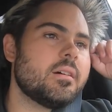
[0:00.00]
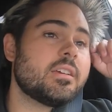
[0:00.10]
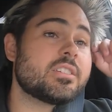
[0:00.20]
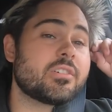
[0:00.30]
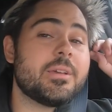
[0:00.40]

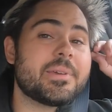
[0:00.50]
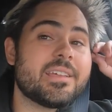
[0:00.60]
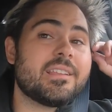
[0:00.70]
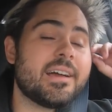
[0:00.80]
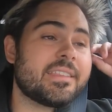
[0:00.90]
So keeping
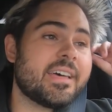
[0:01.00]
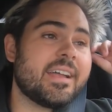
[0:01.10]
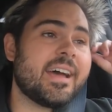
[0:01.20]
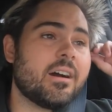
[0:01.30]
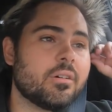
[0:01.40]
it like that,
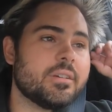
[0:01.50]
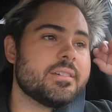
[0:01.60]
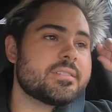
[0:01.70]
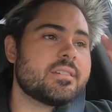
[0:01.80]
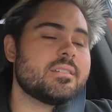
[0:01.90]
how it
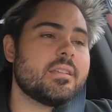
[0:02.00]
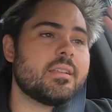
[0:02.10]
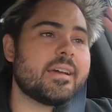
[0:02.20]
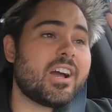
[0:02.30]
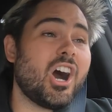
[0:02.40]
is. And then
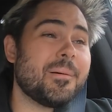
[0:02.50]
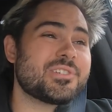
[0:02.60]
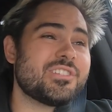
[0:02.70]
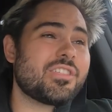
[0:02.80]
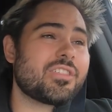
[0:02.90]
like
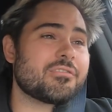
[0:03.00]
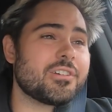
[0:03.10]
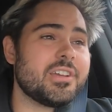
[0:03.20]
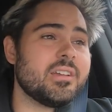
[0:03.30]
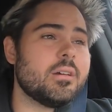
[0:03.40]
option
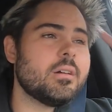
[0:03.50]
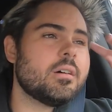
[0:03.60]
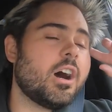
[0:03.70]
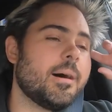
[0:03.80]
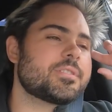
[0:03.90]
3
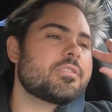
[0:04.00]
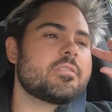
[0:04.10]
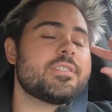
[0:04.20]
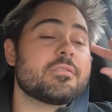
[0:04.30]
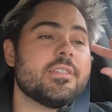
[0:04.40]

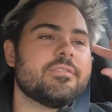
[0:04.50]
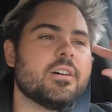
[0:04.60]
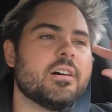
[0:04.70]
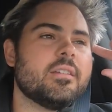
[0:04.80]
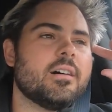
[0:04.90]
is really
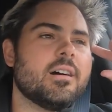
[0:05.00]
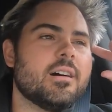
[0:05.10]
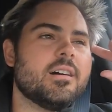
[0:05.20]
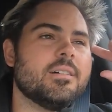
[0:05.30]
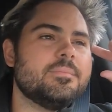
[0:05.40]
fun.
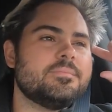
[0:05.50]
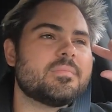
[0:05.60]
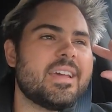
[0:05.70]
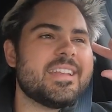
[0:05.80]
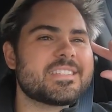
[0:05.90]

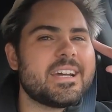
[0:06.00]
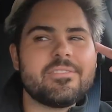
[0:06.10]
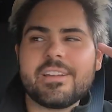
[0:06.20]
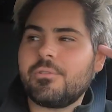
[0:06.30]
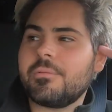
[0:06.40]
And it's kind of
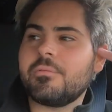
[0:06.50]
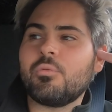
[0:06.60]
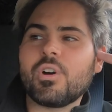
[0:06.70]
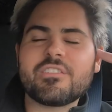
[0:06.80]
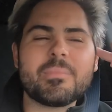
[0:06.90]
like
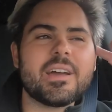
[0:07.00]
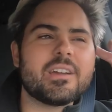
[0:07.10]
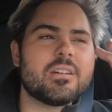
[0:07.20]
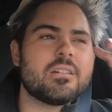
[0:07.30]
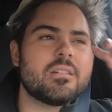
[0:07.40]
one of my,
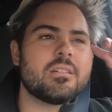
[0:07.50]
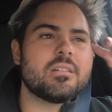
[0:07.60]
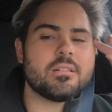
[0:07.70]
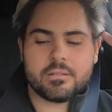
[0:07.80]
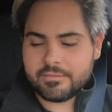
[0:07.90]

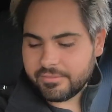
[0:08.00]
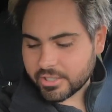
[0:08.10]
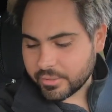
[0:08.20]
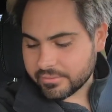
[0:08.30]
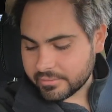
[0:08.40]
fuck,
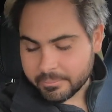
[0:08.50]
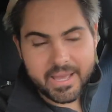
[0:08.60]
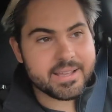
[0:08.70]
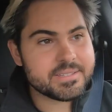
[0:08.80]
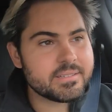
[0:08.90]
do I have a
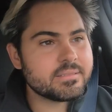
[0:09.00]
mask?